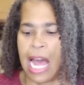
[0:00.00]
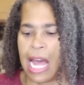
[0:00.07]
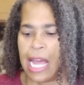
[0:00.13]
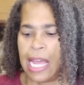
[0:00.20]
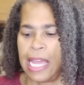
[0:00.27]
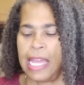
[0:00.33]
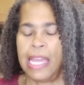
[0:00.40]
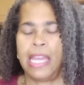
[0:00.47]

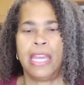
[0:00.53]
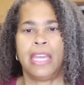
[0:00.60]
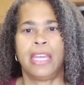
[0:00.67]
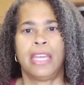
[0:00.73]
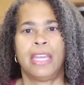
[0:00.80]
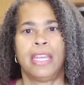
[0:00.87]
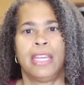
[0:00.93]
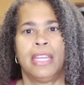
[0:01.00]
I
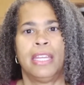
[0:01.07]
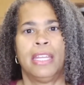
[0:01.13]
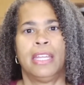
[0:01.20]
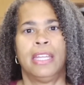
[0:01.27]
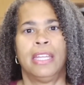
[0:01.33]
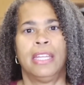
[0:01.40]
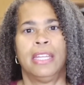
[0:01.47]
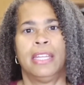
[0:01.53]

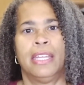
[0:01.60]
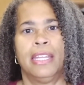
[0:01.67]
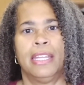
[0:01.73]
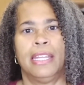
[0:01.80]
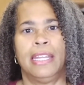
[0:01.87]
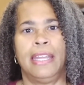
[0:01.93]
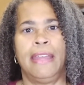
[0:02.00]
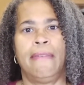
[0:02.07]

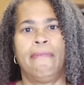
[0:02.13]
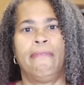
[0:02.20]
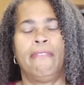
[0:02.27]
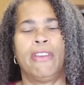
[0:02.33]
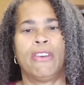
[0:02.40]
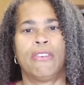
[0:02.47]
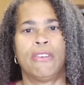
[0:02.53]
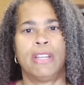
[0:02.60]

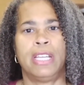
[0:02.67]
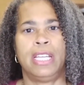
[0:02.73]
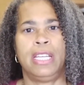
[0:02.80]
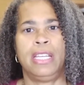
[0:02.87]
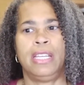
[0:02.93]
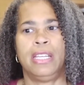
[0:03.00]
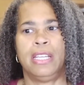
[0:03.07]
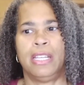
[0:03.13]
am
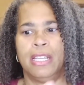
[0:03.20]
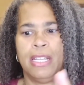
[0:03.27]
very